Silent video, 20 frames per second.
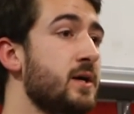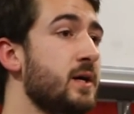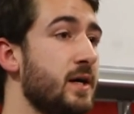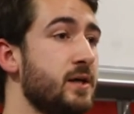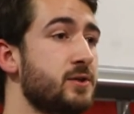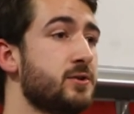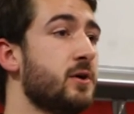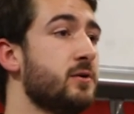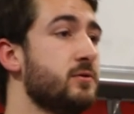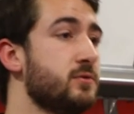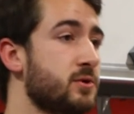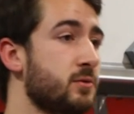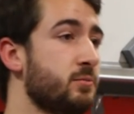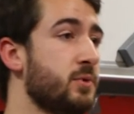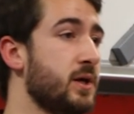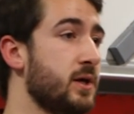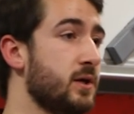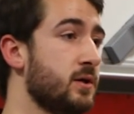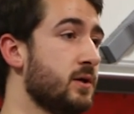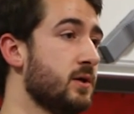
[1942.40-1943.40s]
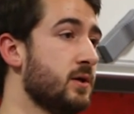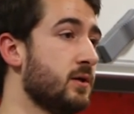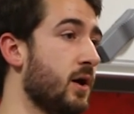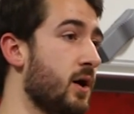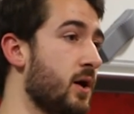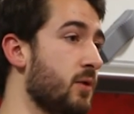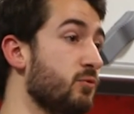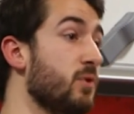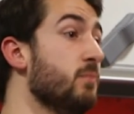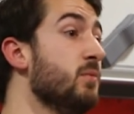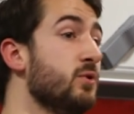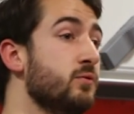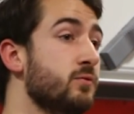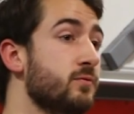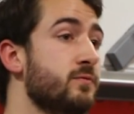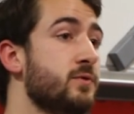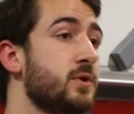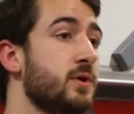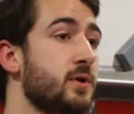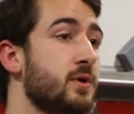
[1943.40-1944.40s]
is going to be uh,
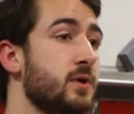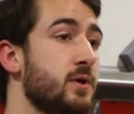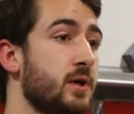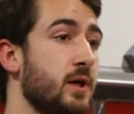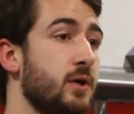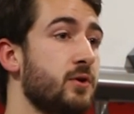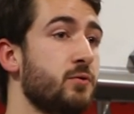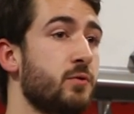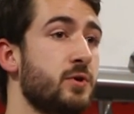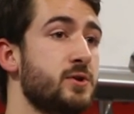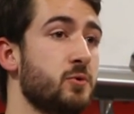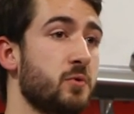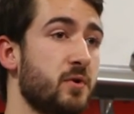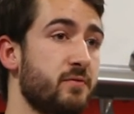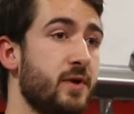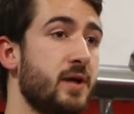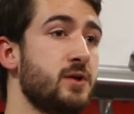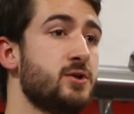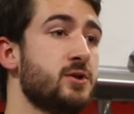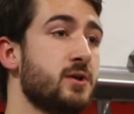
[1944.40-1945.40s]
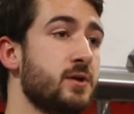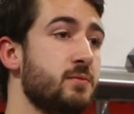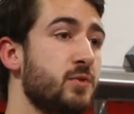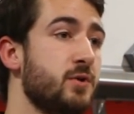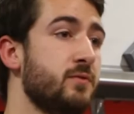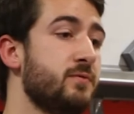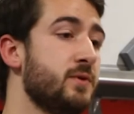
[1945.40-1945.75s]
removed. In other words, it will eventually move